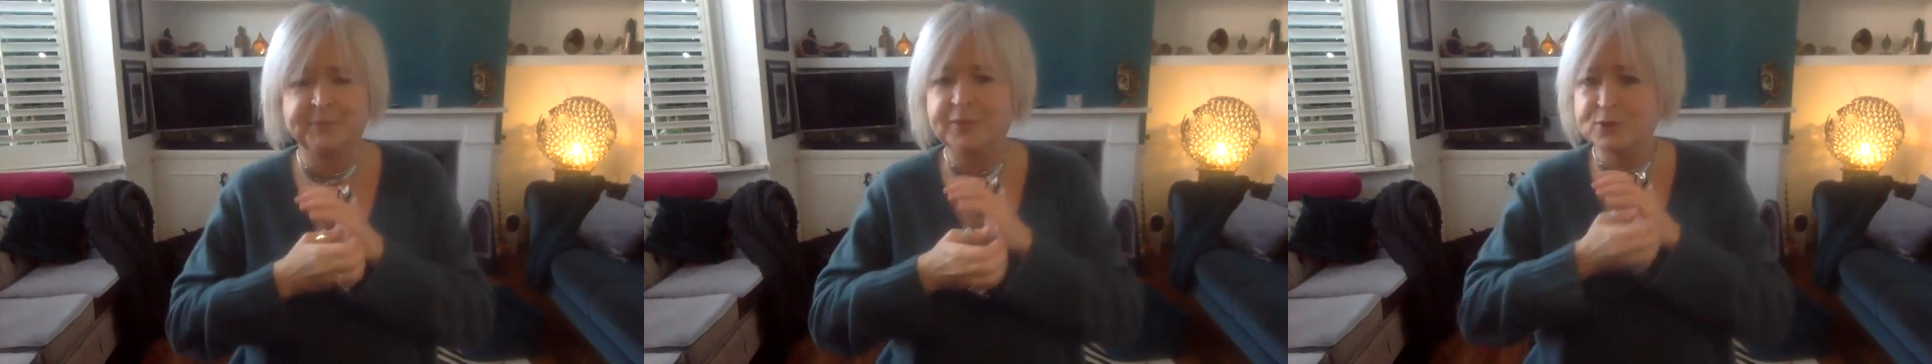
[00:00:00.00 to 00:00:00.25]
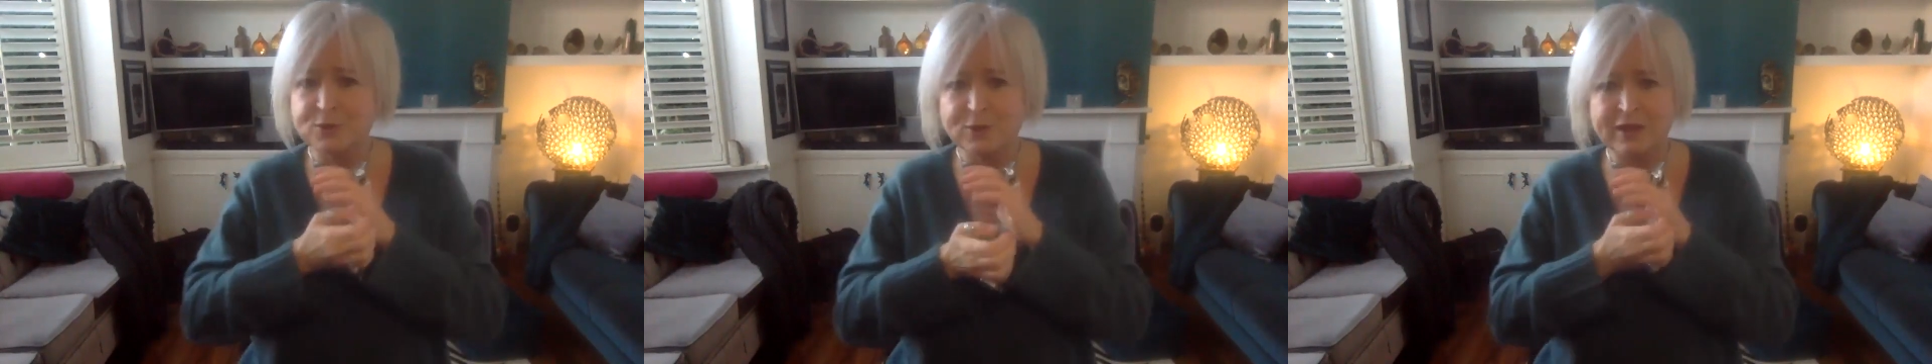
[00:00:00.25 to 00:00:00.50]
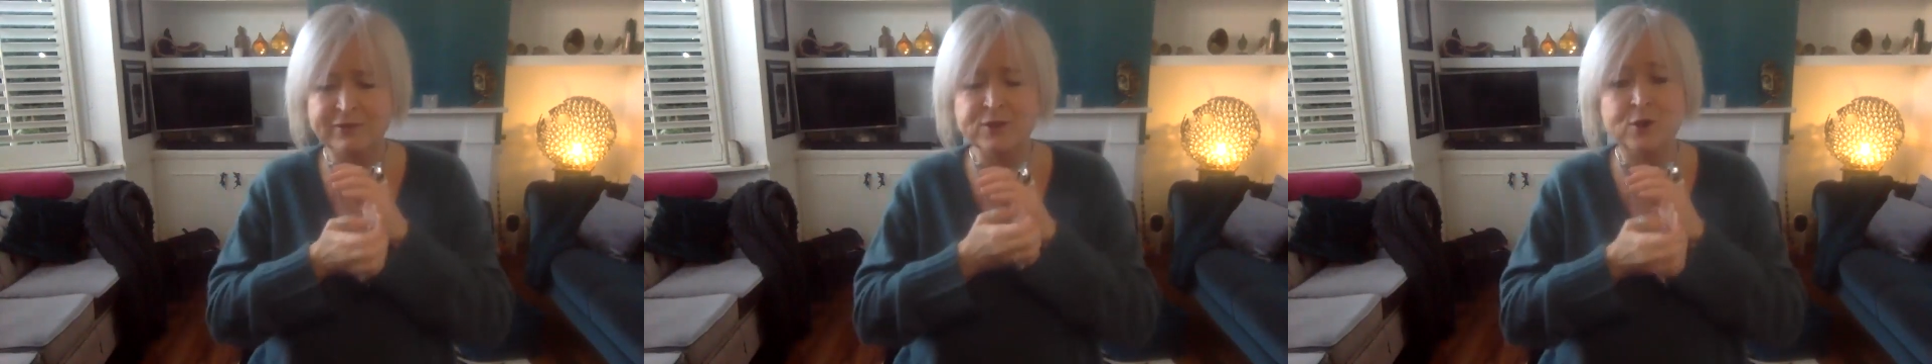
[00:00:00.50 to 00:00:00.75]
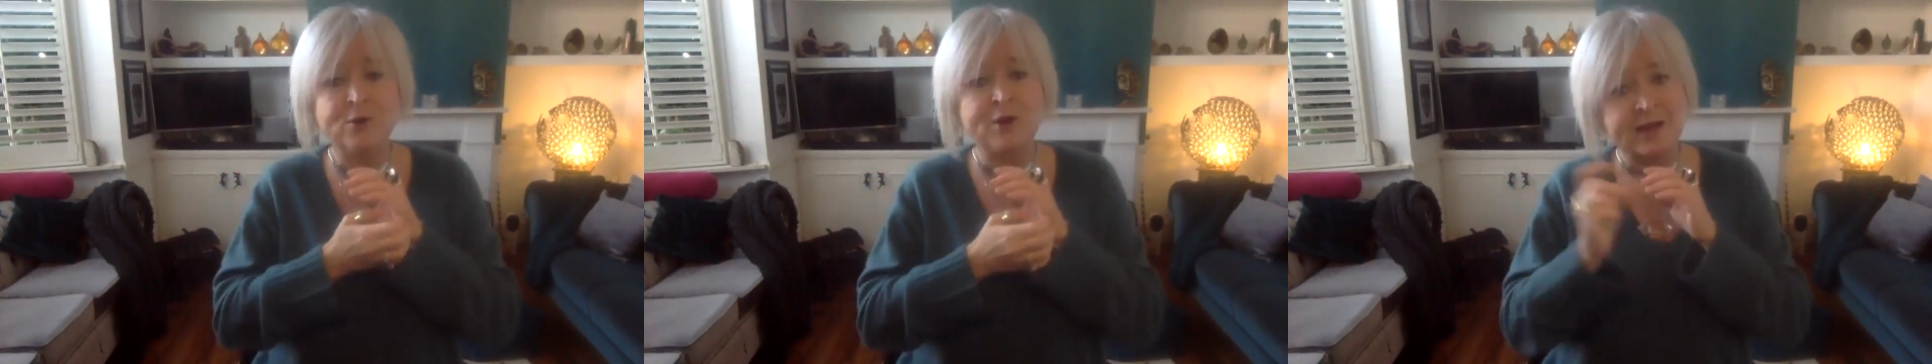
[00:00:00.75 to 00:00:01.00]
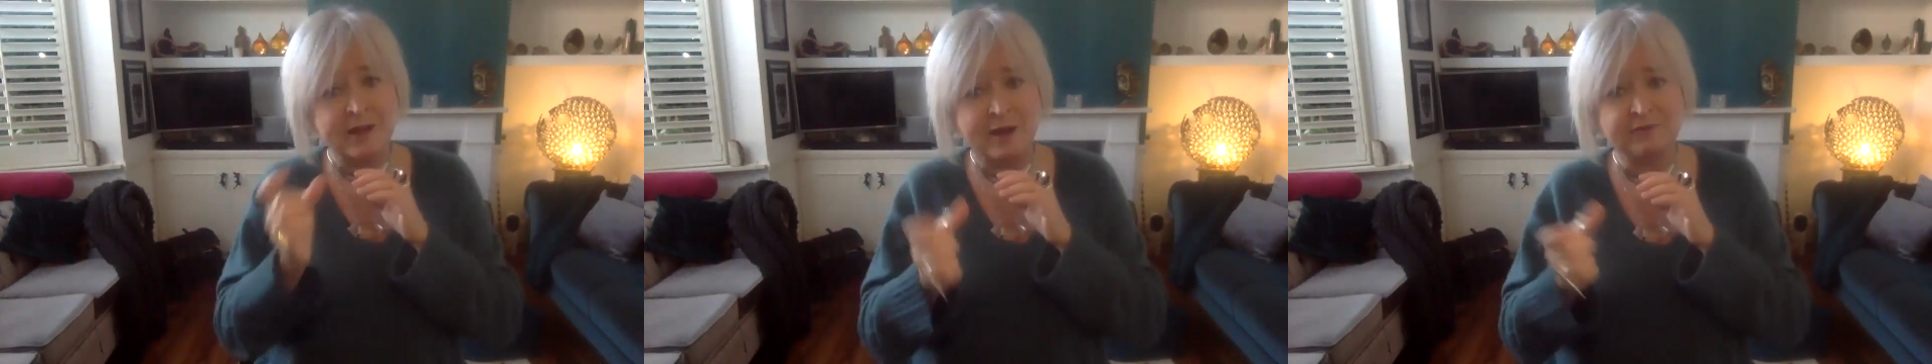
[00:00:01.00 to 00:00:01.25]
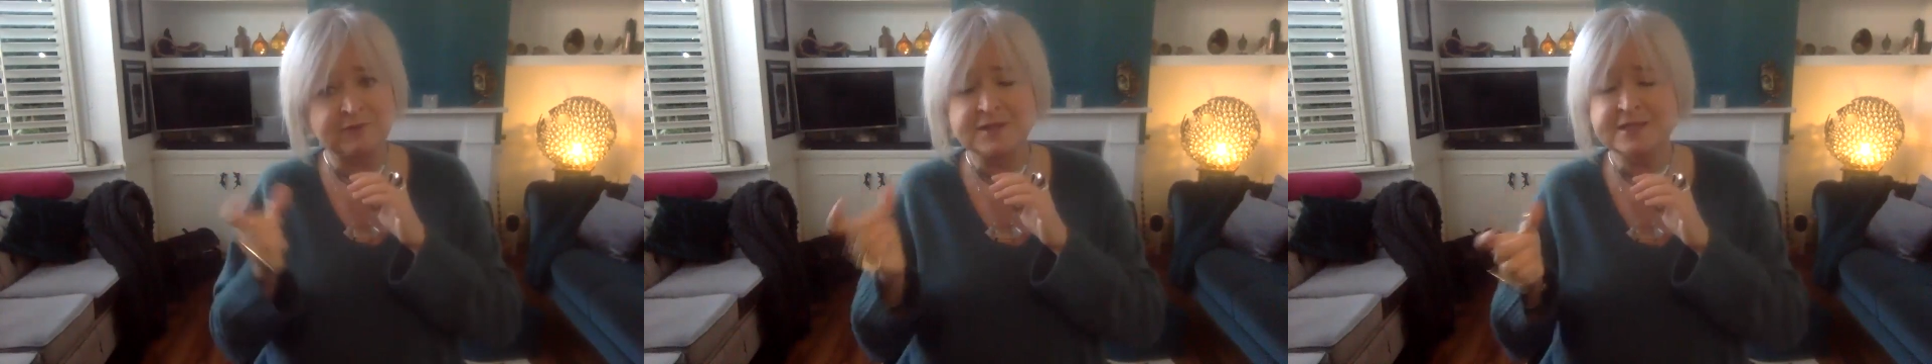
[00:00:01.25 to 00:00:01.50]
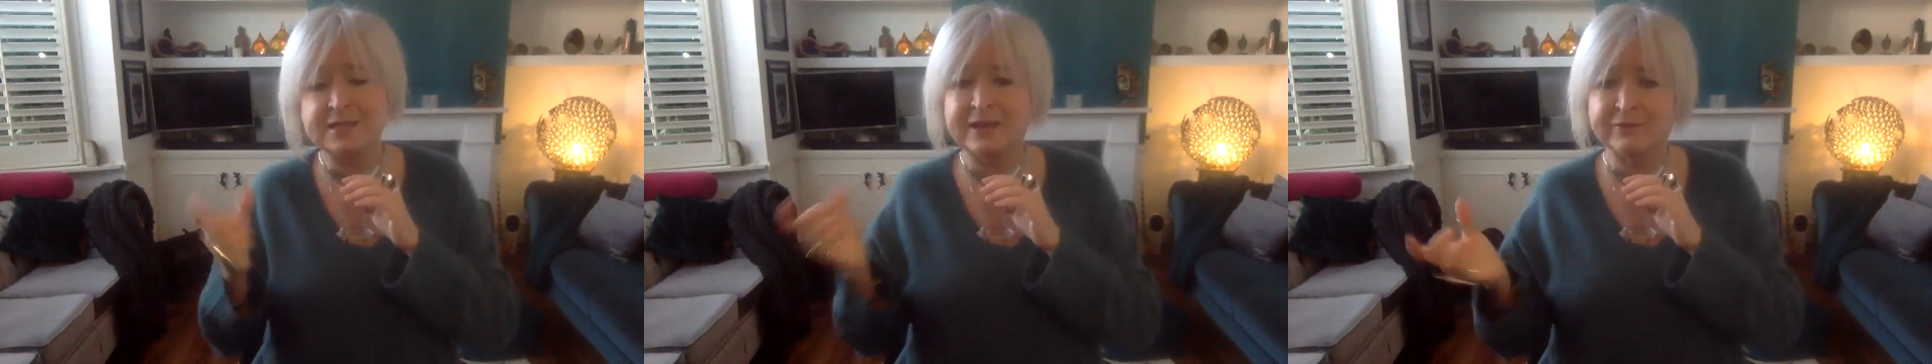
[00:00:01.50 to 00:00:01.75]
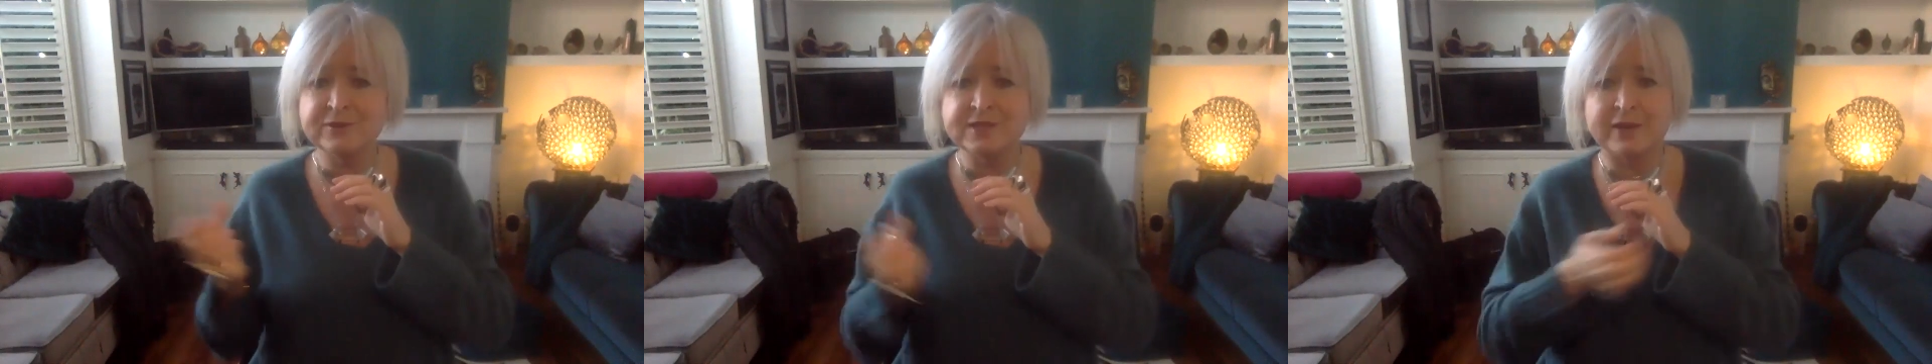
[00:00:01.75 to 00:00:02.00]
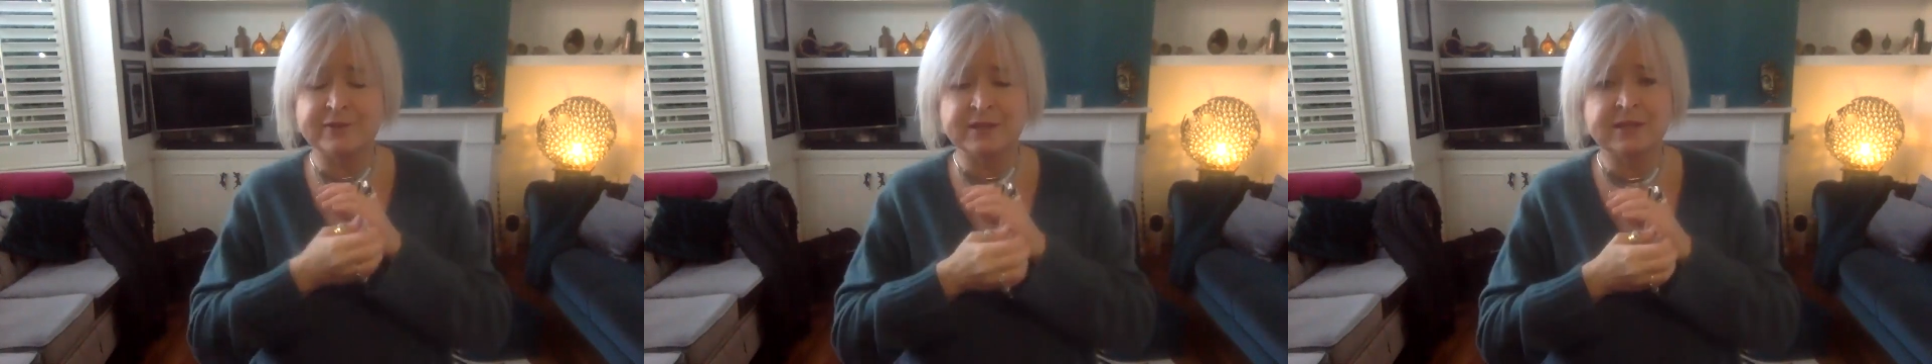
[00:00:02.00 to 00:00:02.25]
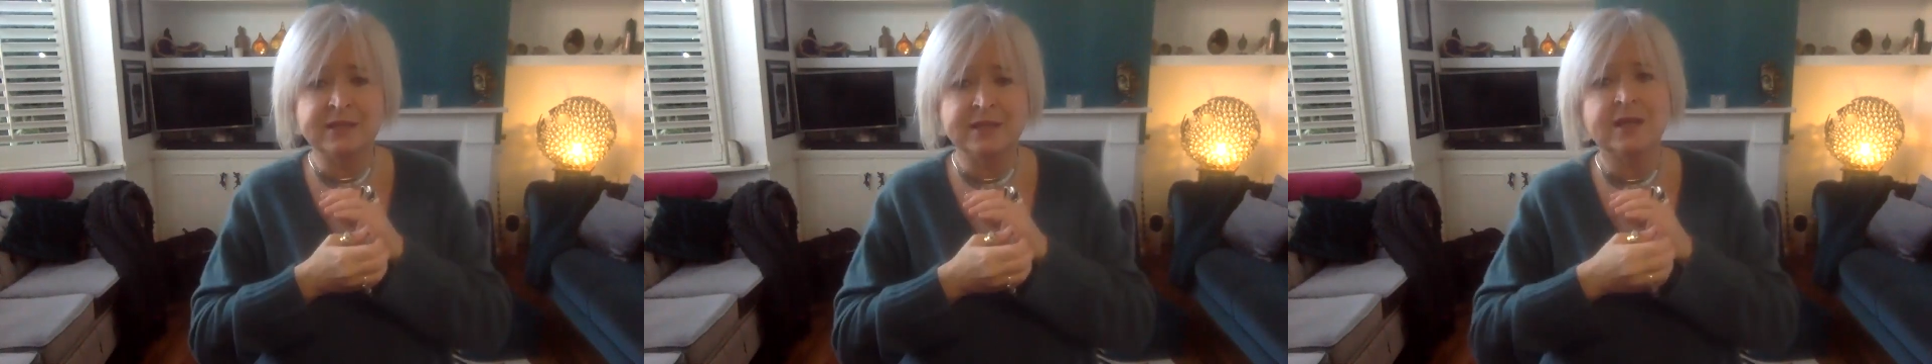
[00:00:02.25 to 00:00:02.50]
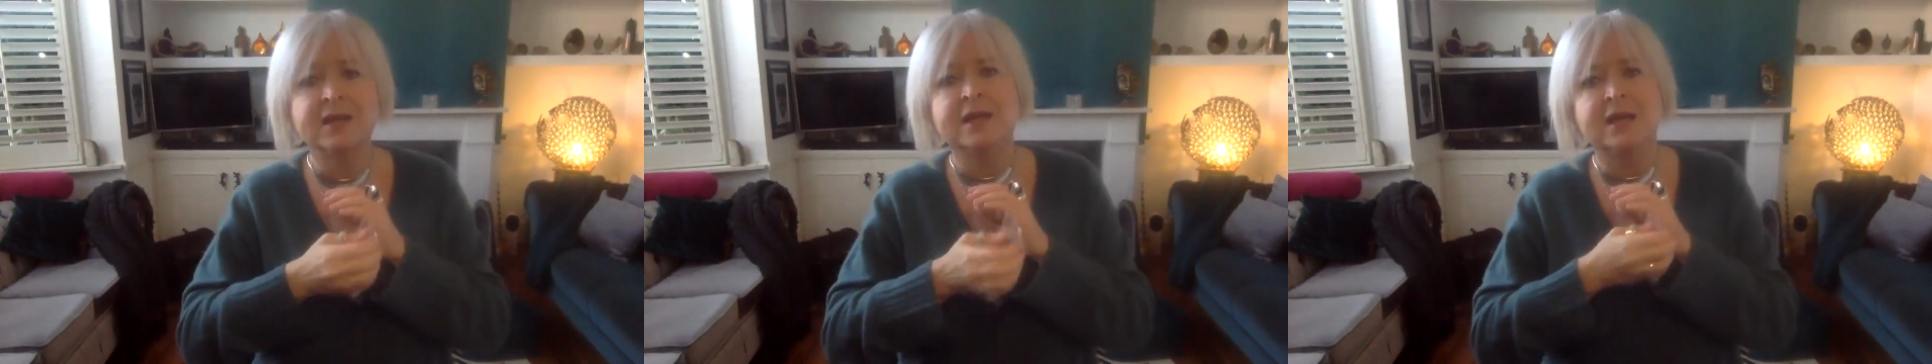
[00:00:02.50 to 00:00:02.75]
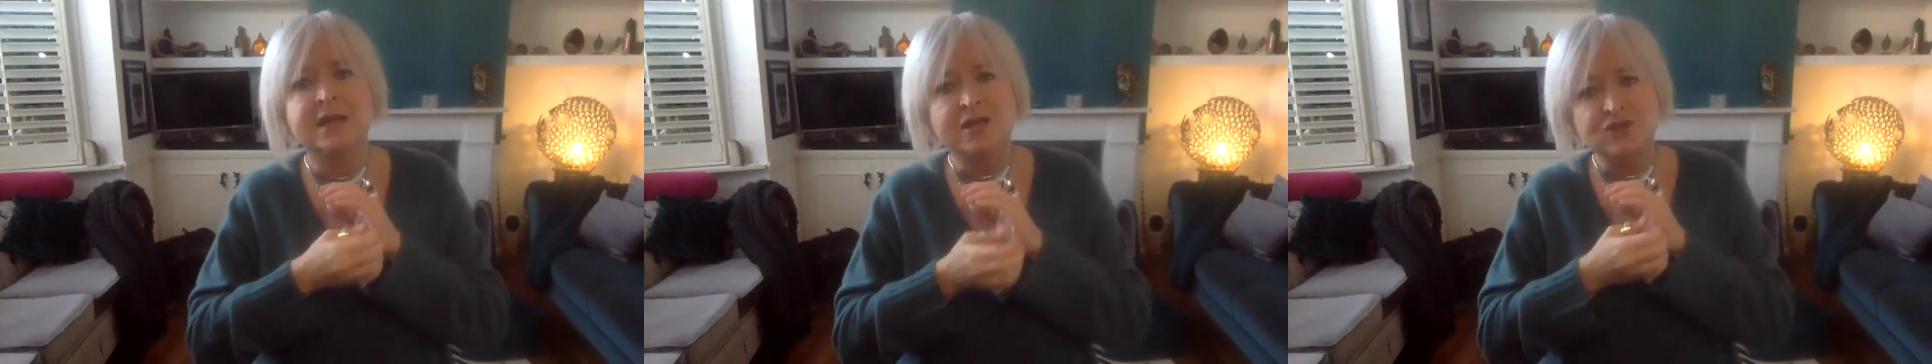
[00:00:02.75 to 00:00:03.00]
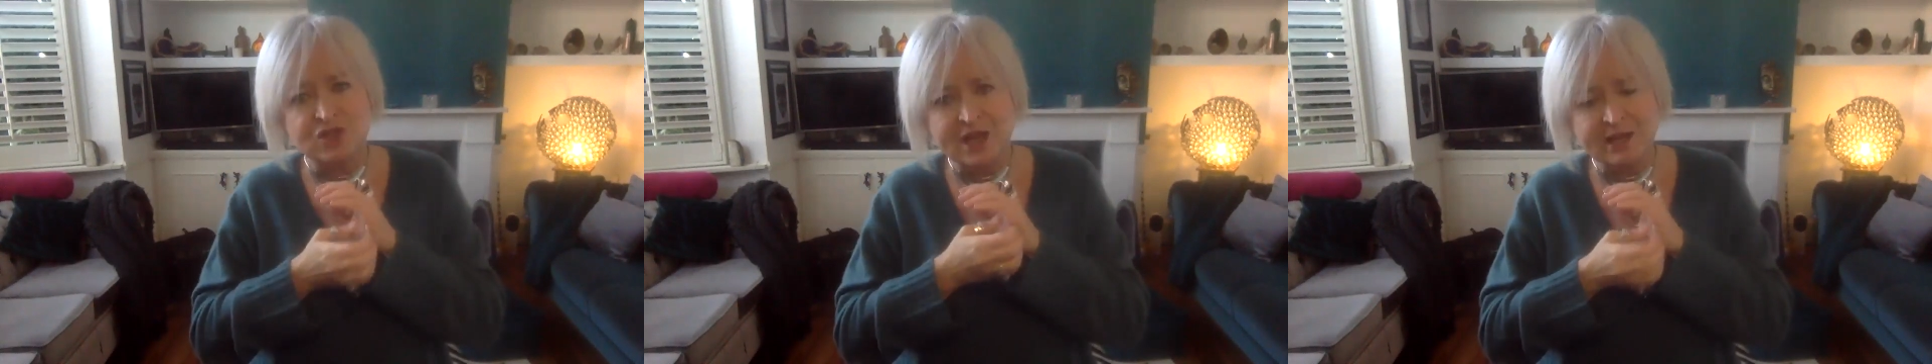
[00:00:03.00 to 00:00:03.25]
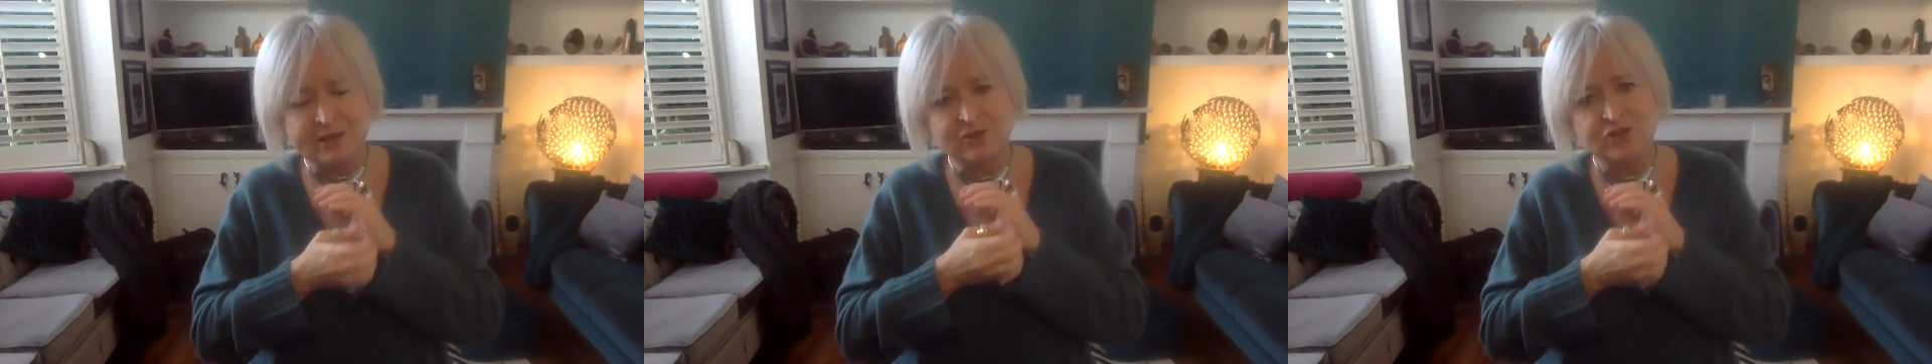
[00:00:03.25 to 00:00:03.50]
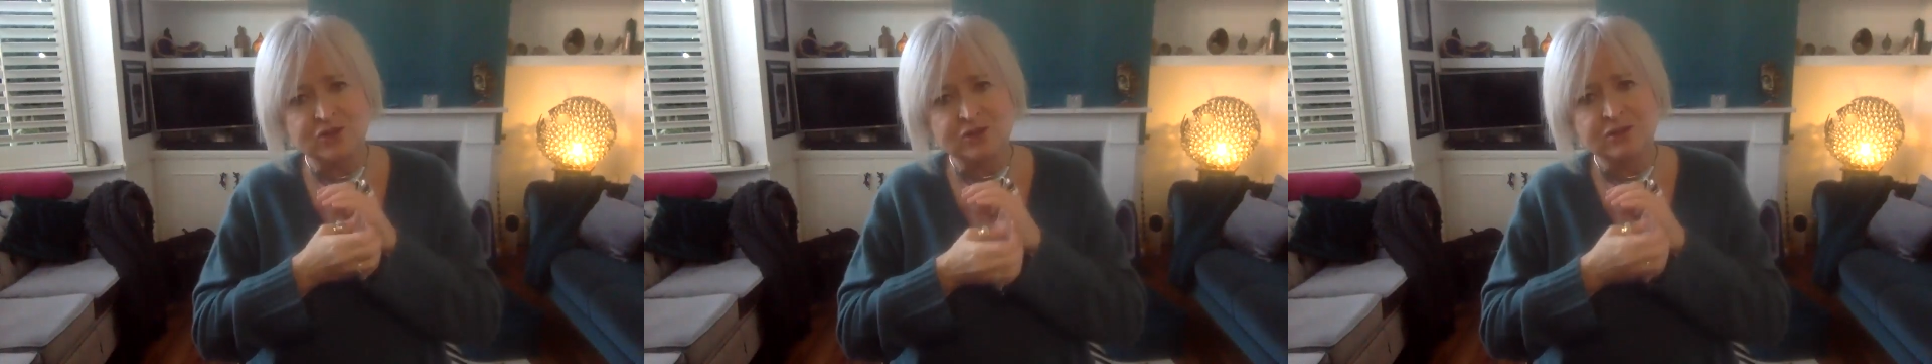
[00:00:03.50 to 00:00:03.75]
So even though I have this level seven challenge,